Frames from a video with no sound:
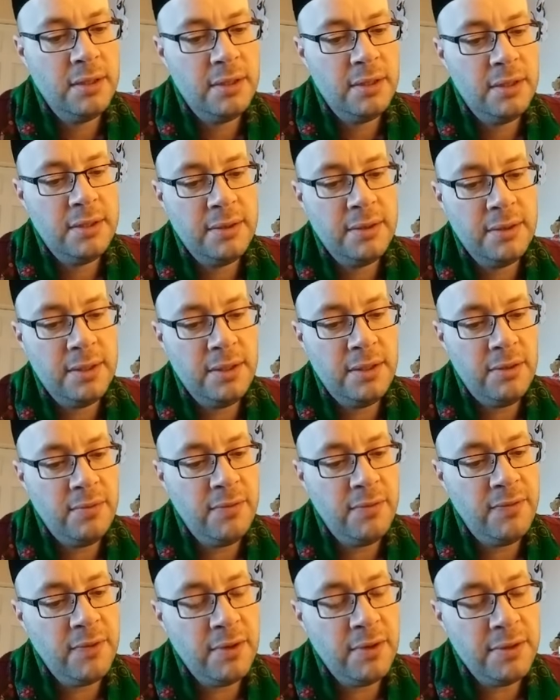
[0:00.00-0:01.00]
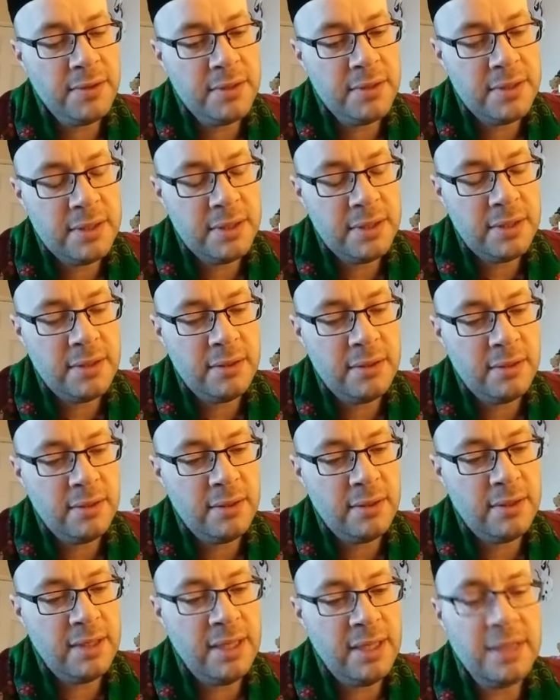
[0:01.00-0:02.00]
Then we've got
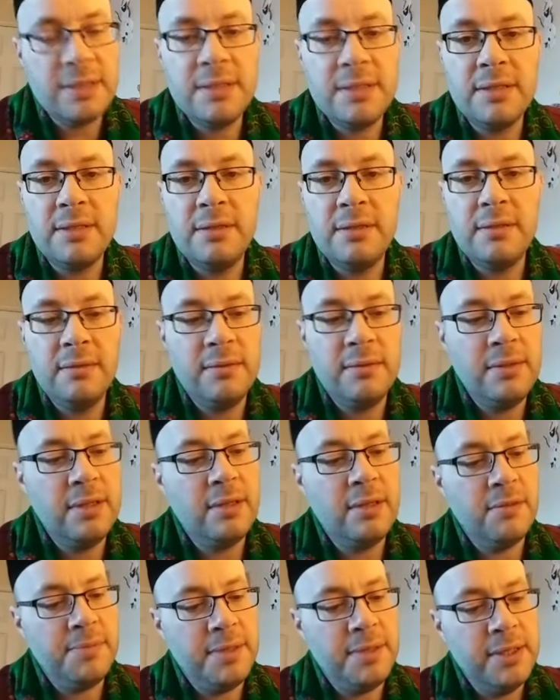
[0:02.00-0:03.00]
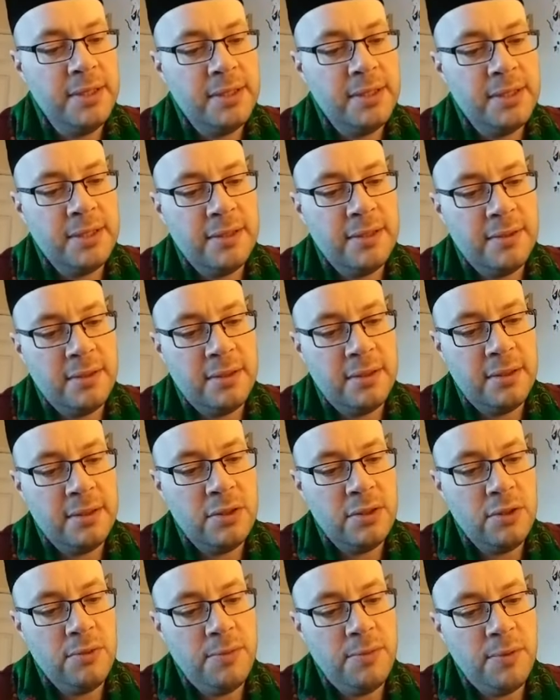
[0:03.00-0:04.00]
the next little piece,
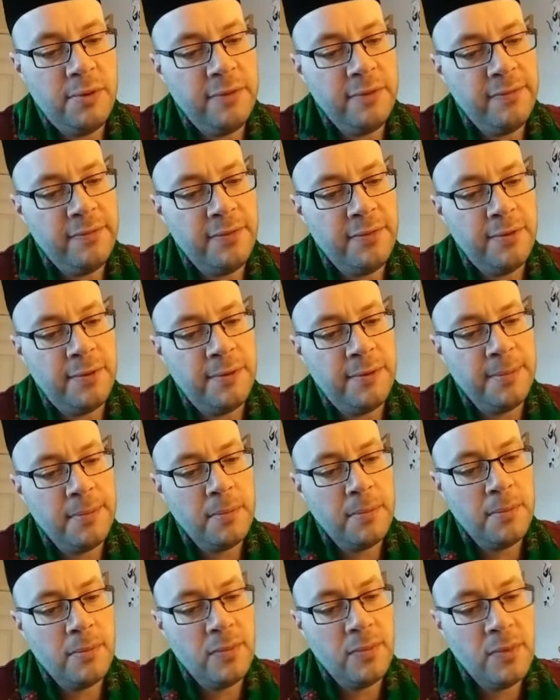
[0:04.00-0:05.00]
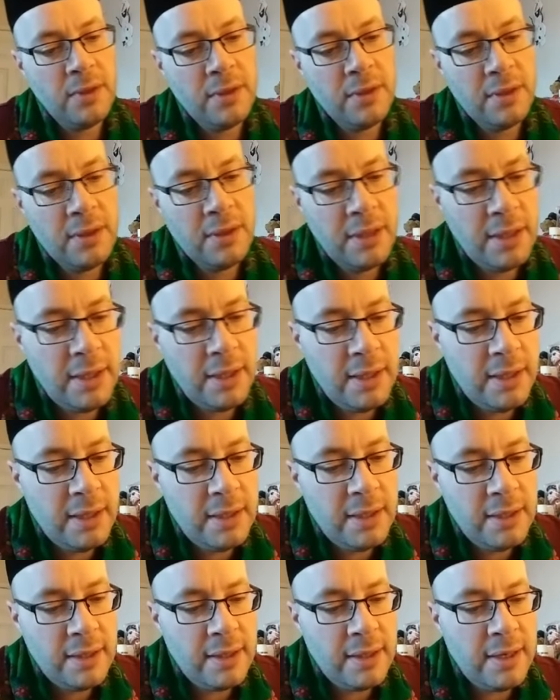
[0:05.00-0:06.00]
2.4.
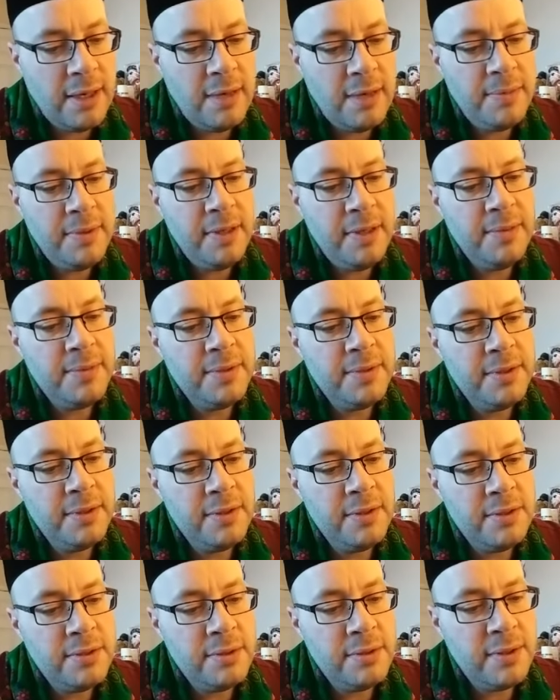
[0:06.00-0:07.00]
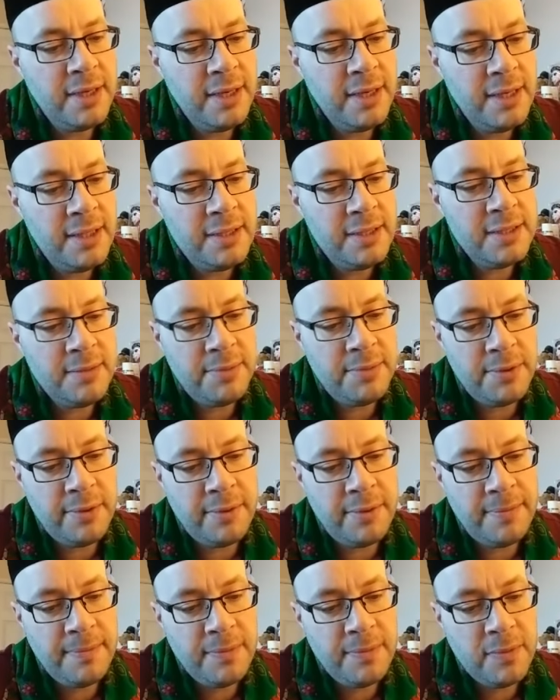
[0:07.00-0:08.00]
Ka'b ibn Zuhair's
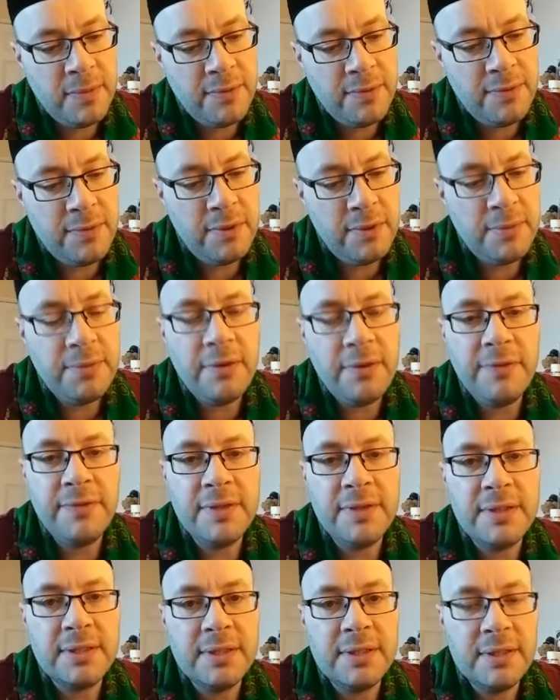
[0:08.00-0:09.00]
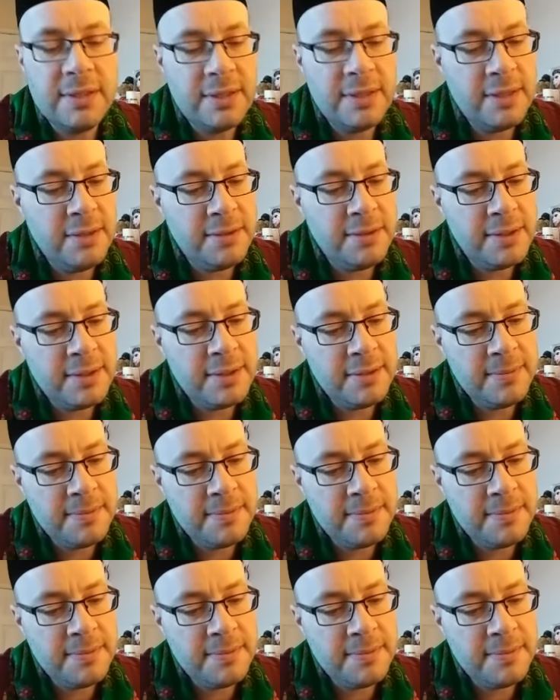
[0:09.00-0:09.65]
poem for the Prophet sallallahu alaihi wasallam.